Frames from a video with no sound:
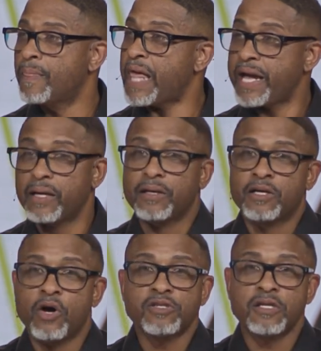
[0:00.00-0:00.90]
Like,
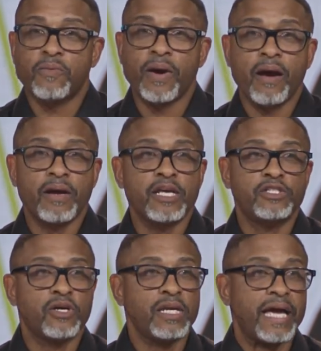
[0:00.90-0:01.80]
go somewhere and
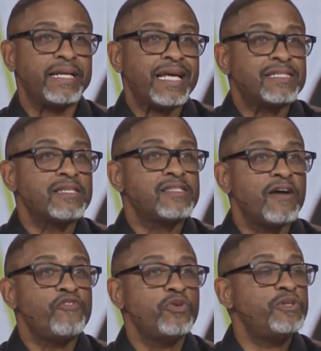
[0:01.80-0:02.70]
enjoy. Like, that's the
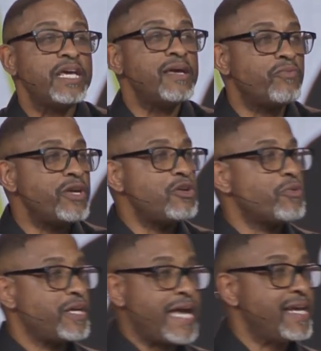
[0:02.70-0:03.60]
stuff you did when you
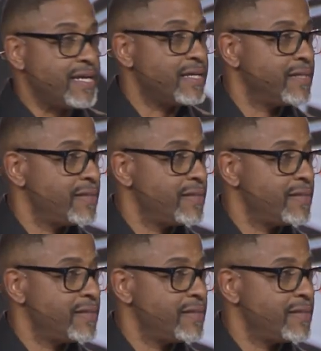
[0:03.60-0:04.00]
were dating.